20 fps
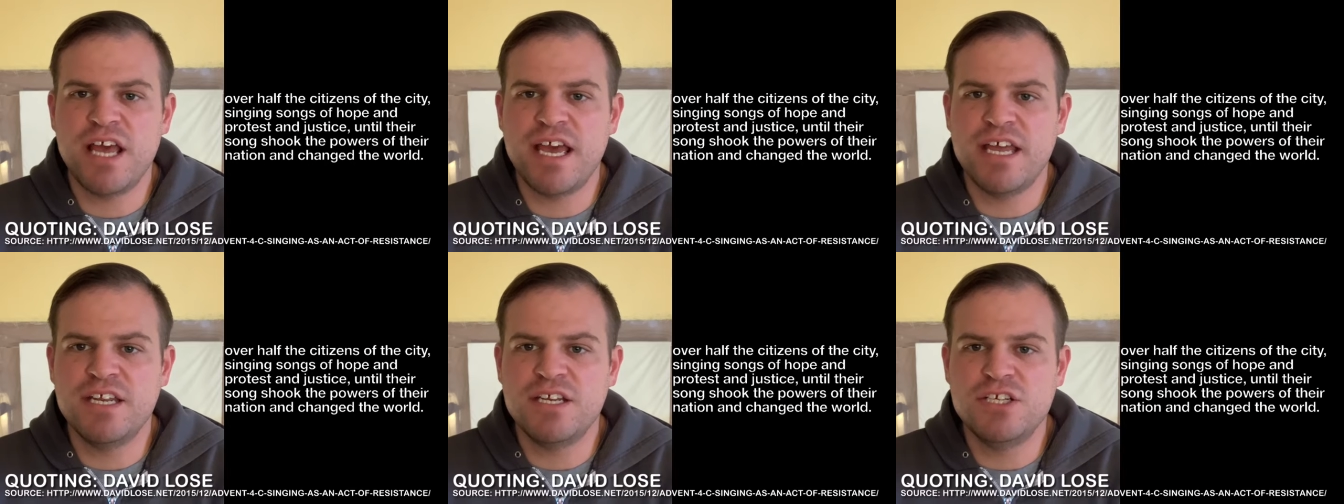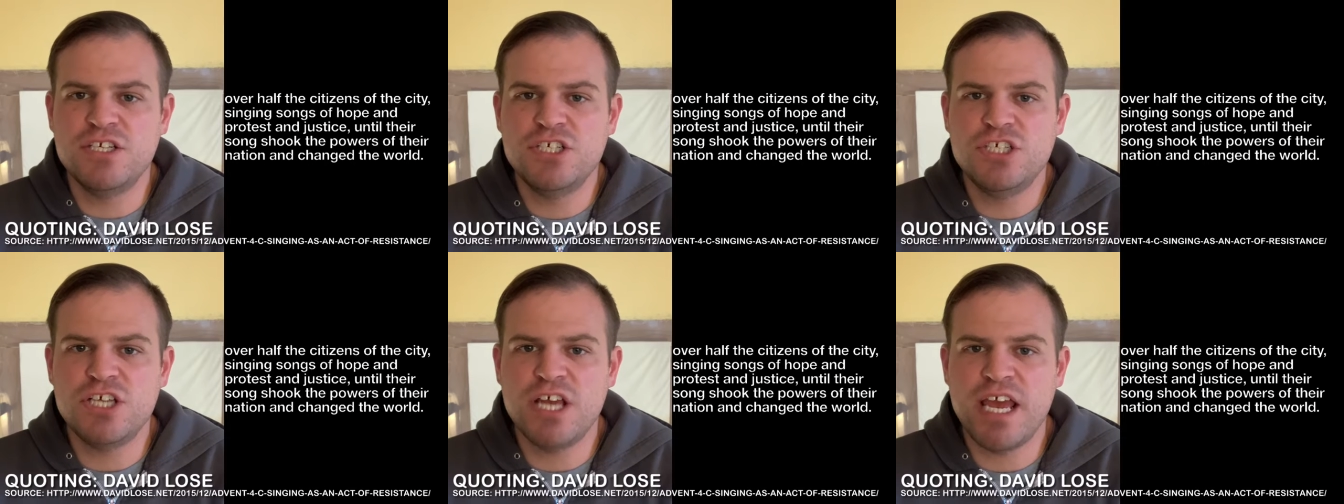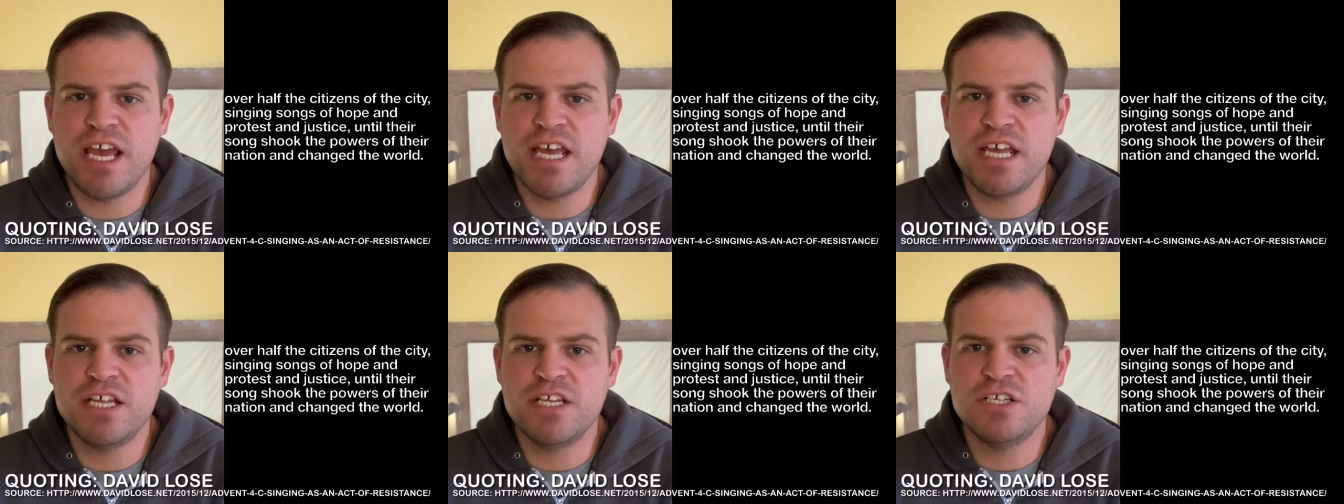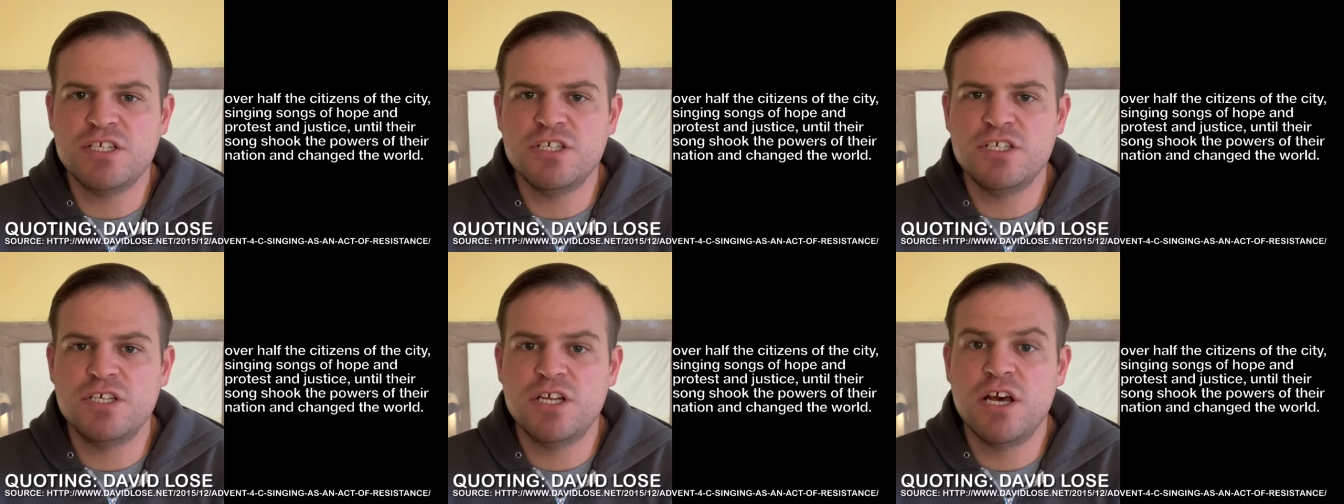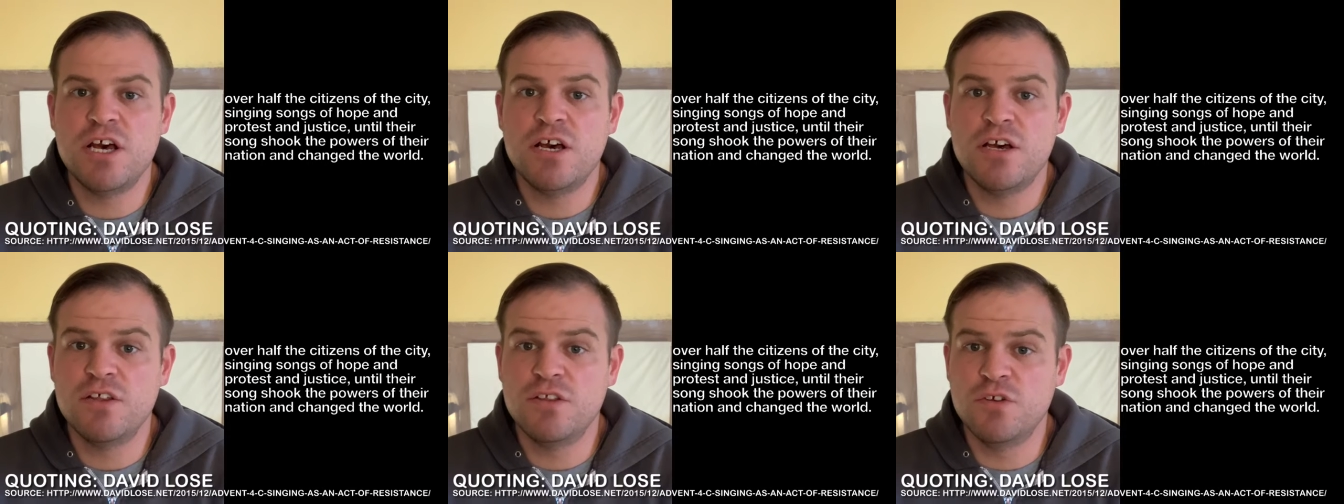and changed
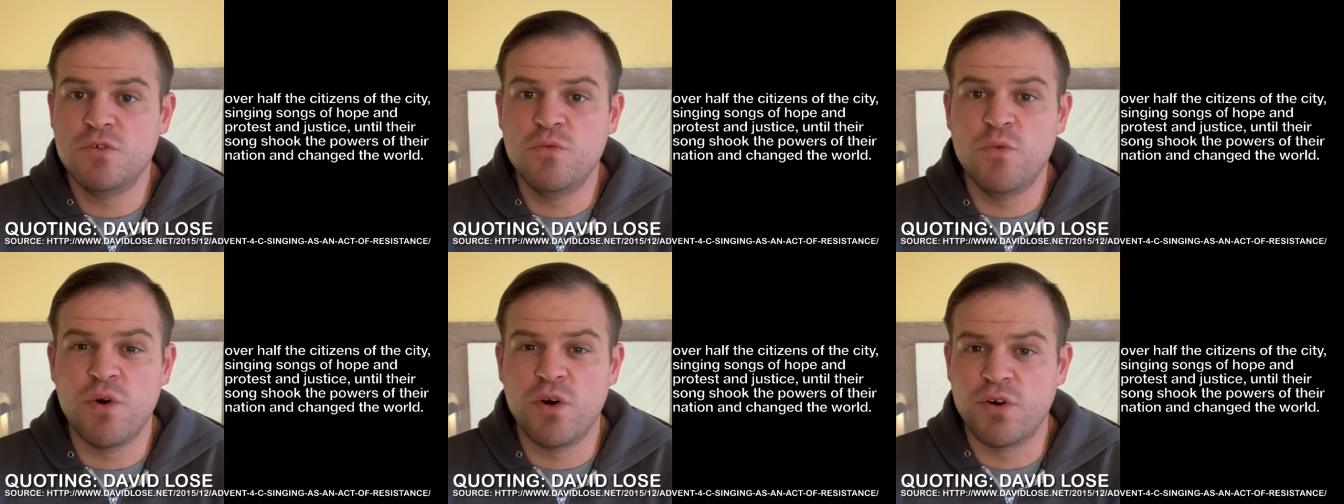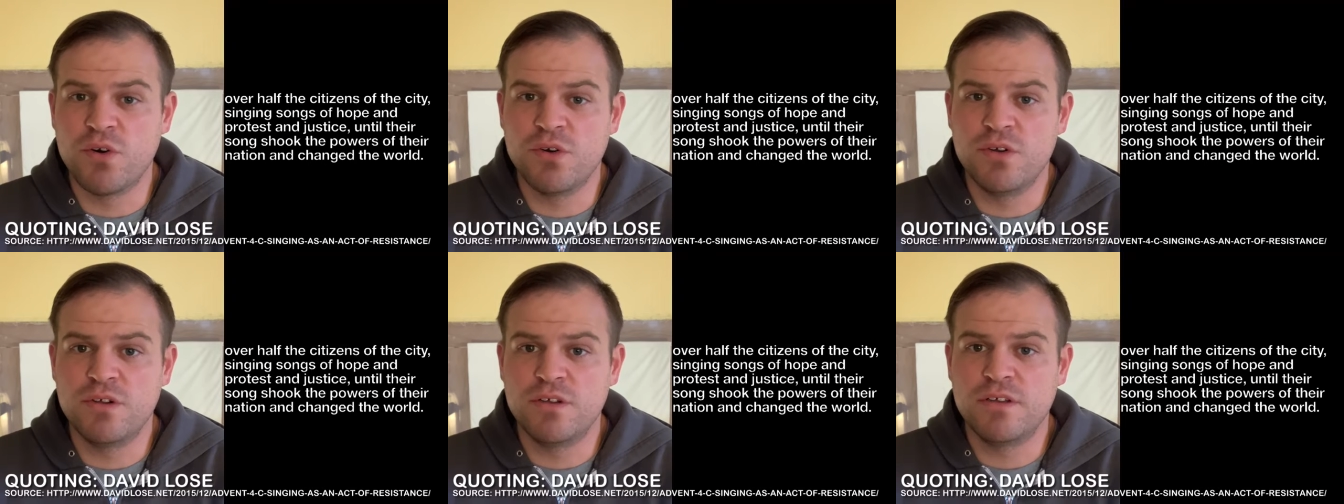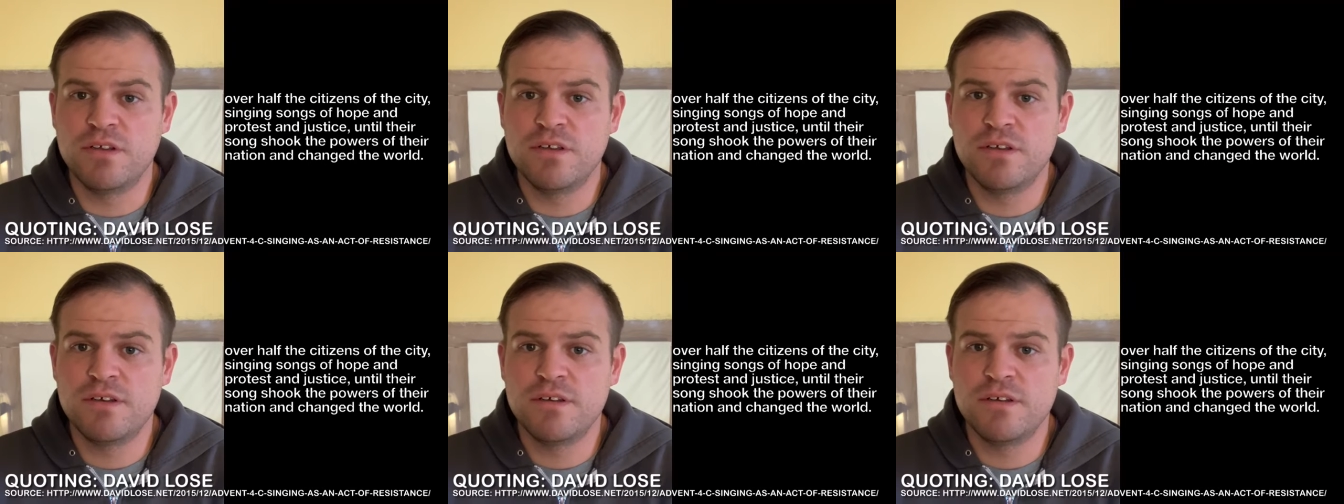the world